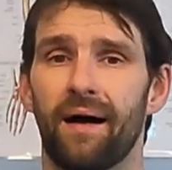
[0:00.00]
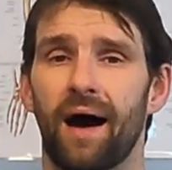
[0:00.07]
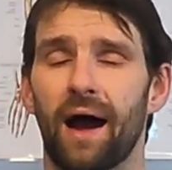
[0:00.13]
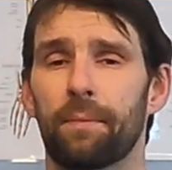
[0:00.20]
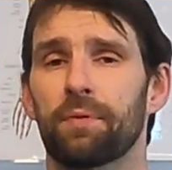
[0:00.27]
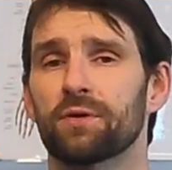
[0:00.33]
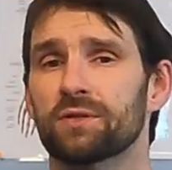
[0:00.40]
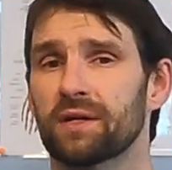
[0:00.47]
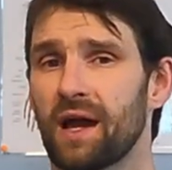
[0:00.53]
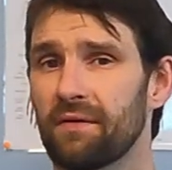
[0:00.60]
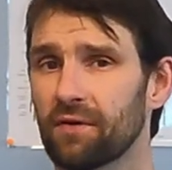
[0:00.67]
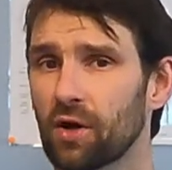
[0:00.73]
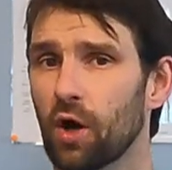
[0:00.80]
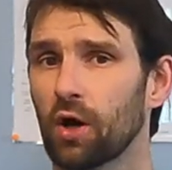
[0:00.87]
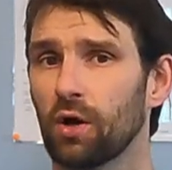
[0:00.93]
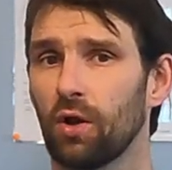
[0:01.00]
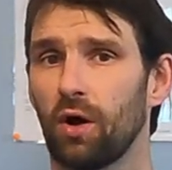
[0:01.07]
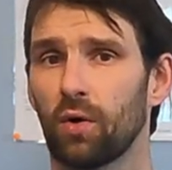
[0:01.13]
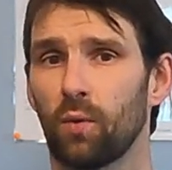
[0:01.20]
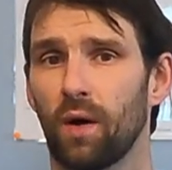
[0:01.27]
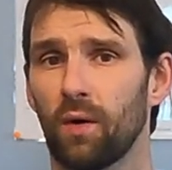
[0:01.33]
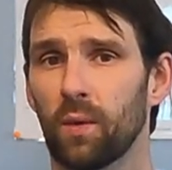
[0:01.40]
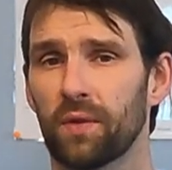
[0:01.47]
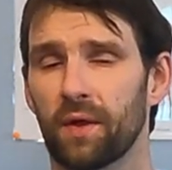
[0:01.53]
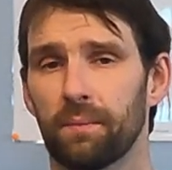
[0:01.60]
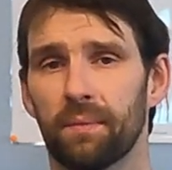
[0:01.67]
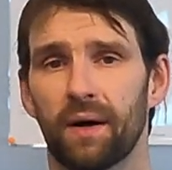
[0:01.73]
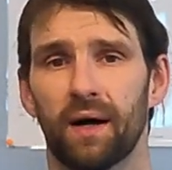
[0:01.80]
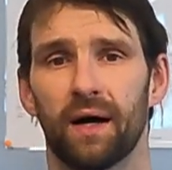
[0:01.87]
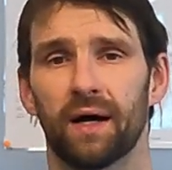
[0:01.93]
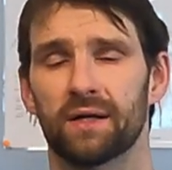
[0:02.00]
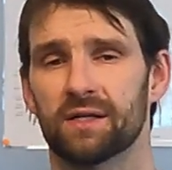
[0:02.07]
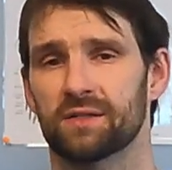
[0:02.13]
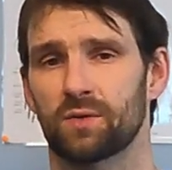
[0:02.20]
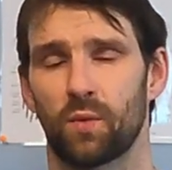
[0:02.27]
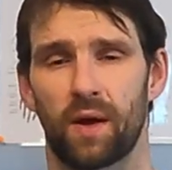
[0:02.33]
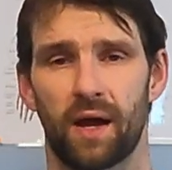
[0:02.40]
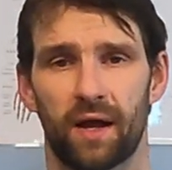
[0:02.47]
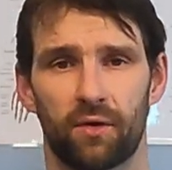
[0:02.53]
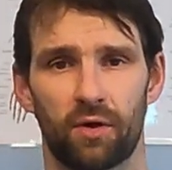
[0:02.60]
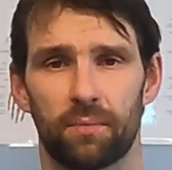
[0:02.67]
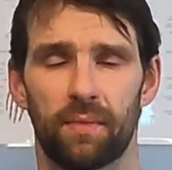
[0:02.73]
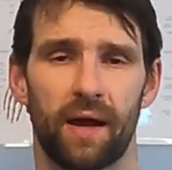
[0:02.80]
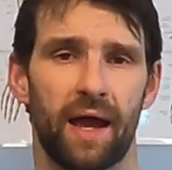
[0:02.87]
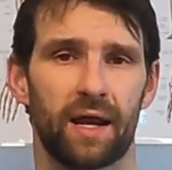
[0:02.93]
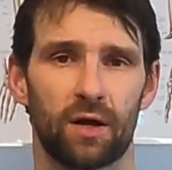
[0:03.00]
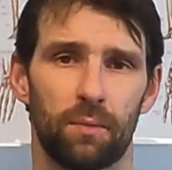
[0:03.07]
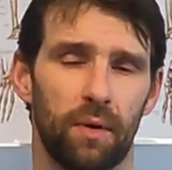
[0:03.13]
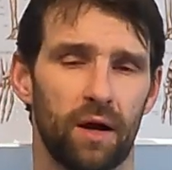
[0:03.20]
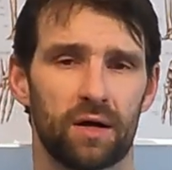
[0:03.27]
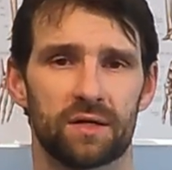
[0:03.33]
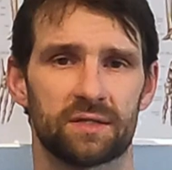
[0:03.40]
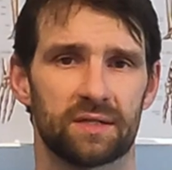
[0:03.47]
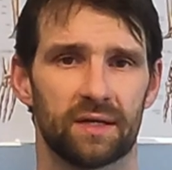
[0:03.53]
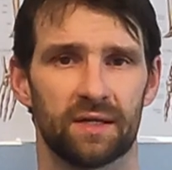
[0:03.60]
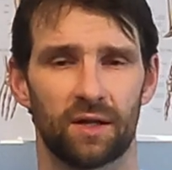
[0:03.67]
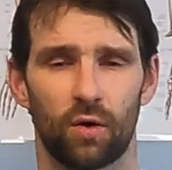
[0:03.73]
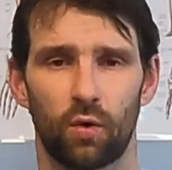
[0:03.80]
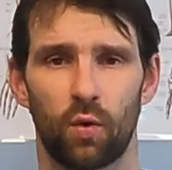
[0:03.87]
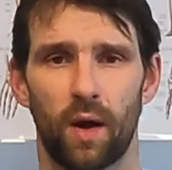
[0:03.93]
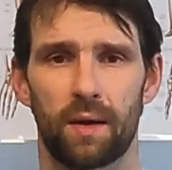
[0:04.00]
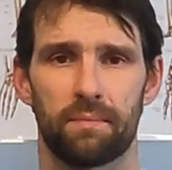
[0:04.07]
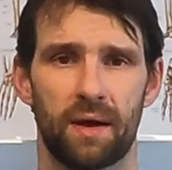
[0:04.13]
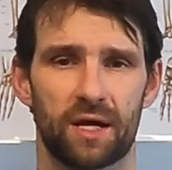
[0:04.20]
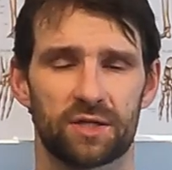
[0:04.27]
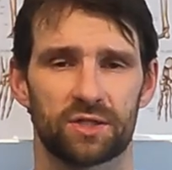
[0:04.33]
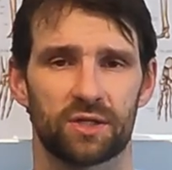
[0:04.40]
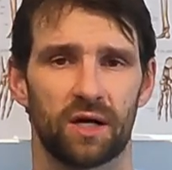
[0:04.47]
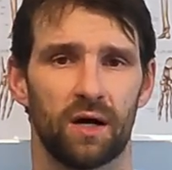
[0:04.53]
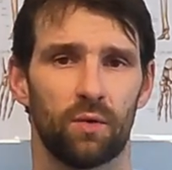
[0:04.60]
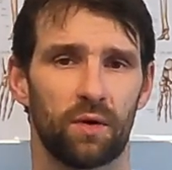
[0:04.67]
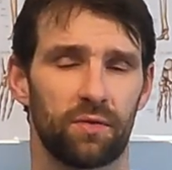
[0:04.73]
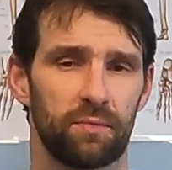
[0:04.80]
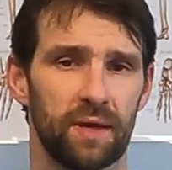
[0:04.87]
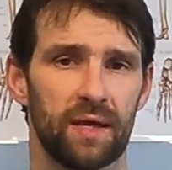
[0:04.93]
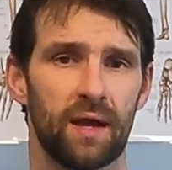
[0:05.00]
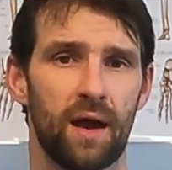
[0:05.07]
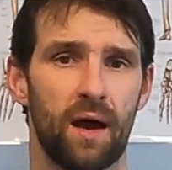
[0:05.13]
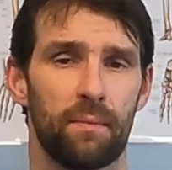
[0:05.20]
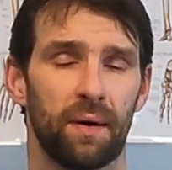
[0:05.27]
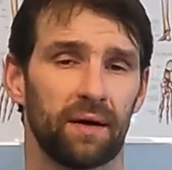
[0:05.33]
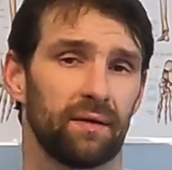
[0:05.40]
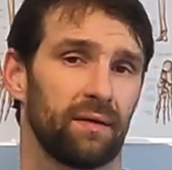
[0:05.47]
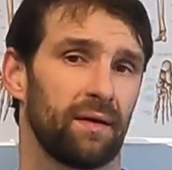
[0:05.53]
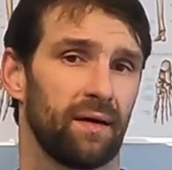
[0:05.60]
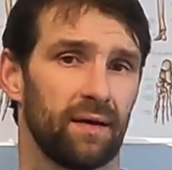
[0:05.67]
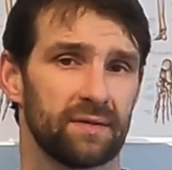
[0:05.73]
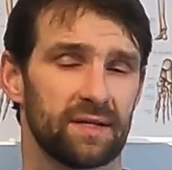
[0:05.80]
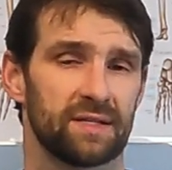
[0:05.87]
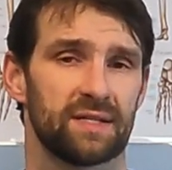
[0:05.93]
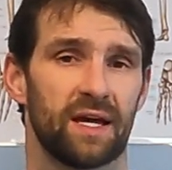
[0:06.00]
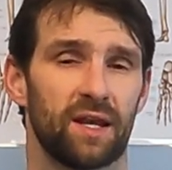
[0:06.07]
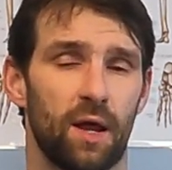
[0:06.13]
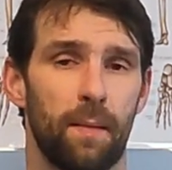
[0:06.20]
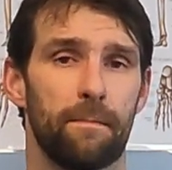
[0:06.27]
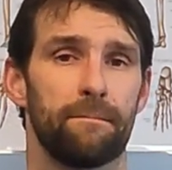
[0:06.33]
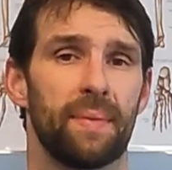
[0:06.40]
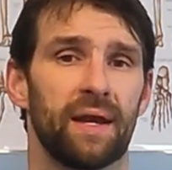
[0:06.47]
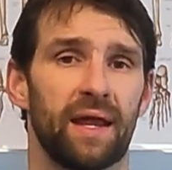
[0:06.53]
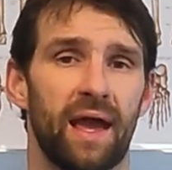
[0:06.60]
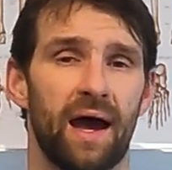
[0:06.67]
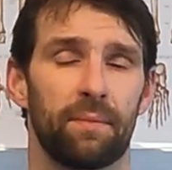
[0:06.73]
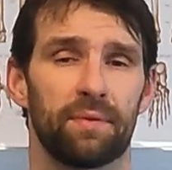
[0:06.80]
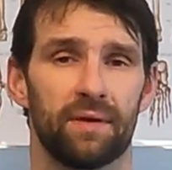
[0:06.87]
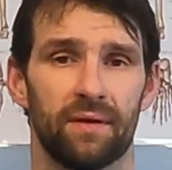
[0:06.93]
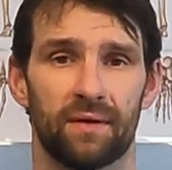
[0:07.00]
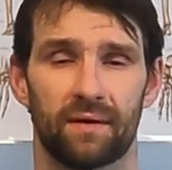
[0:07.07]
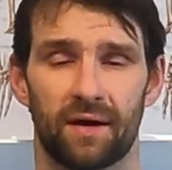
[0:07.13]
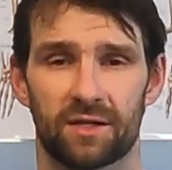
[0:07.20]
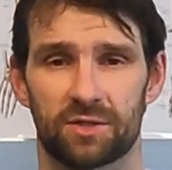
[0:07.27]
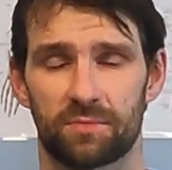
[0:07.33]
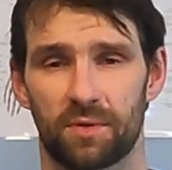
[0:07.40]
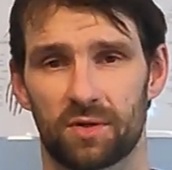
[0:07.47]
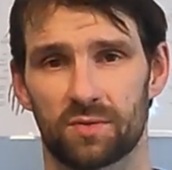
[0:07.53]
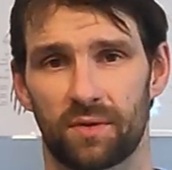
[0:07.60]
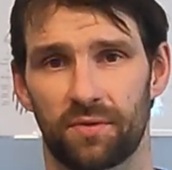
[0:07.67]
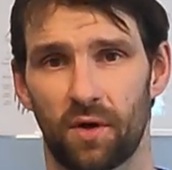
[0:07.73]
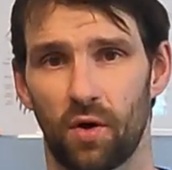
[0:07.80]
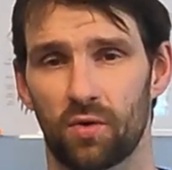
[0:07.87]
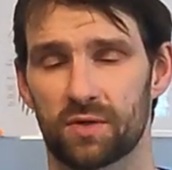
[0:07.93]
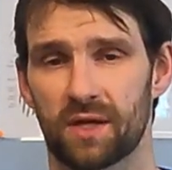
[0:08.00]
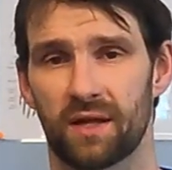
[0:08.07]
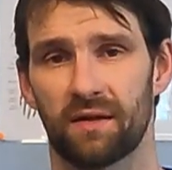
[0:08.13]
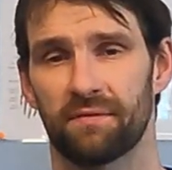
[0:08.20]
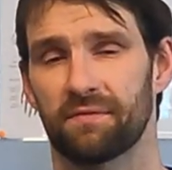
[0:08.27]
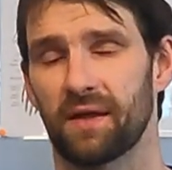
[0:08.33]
I personally haven't gone along well with them, just the way I grip my handlebars. They don't quite mesh with me, but as I said, many happy customers with those. And if